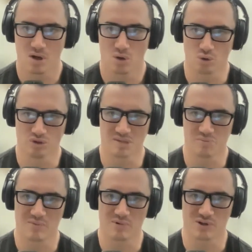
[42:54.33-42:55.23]
all these
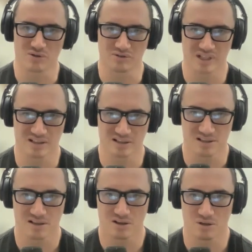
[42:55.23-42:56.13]
biblical
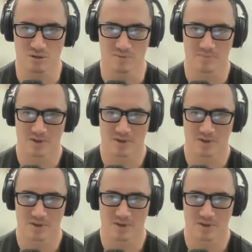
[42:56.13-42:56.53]
figures who